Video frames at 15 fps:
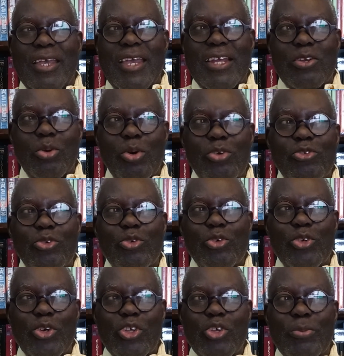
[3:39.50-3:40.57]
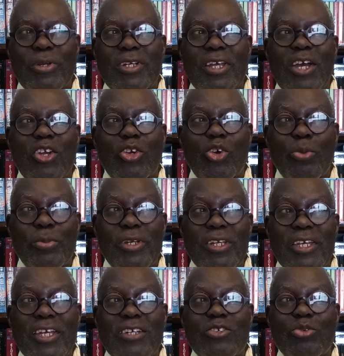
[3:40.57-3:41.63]
and also to document and
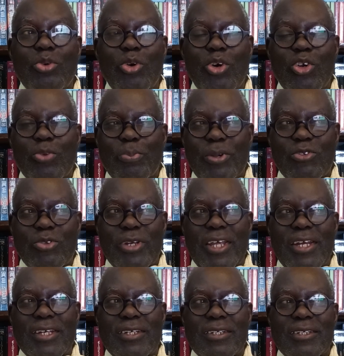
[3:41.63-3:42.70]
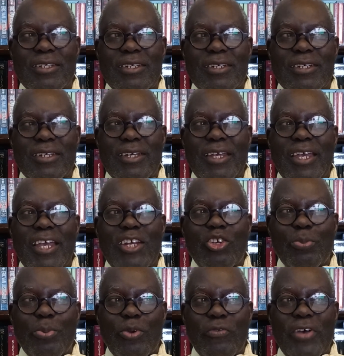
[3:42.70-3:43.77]
communicate to all personnel, and to
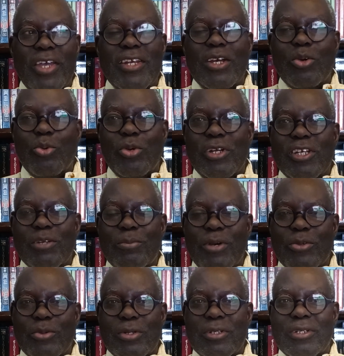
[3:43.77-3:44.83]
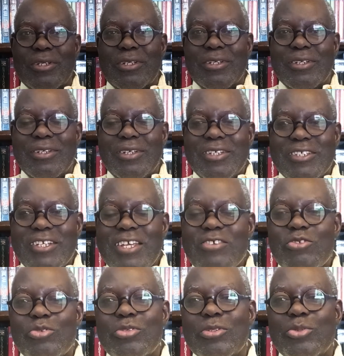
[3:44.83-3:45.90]
provide a quality manual. It
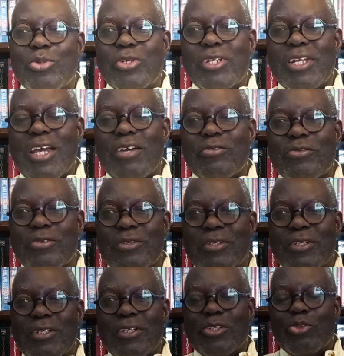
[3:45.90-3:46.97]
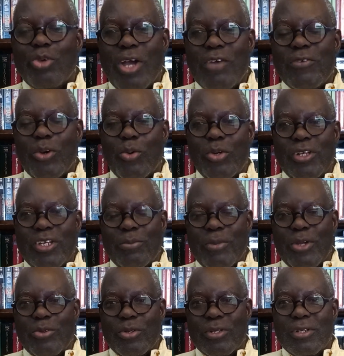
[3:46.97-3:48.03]
is good enough to have a quality
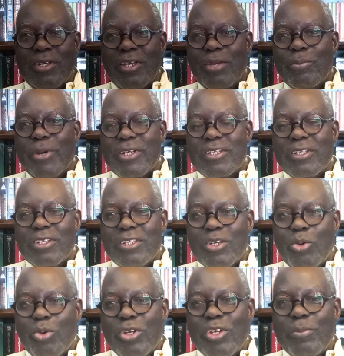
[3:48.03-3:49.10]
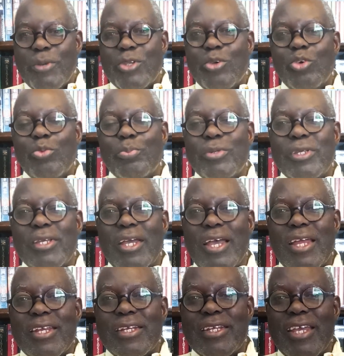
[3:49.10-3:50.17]
manual, but the quality manual will be
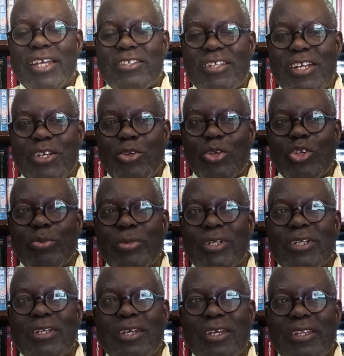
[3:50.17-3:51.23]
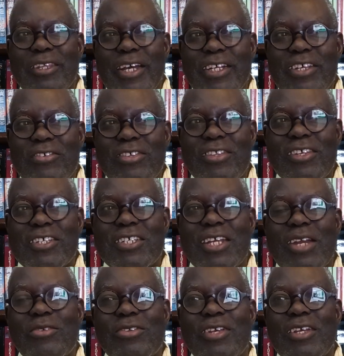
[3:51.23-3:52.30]
an excellent document that is in the
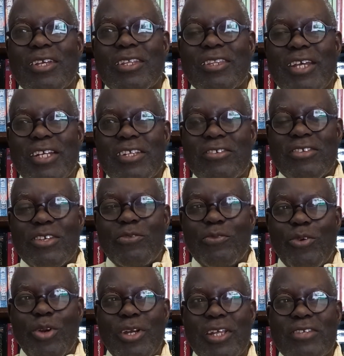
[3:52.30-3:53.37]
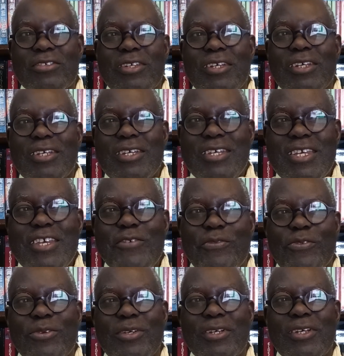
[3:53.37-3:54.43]
shelves, that is in folders.
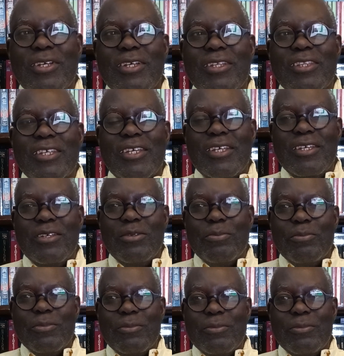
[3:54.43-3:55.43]
If the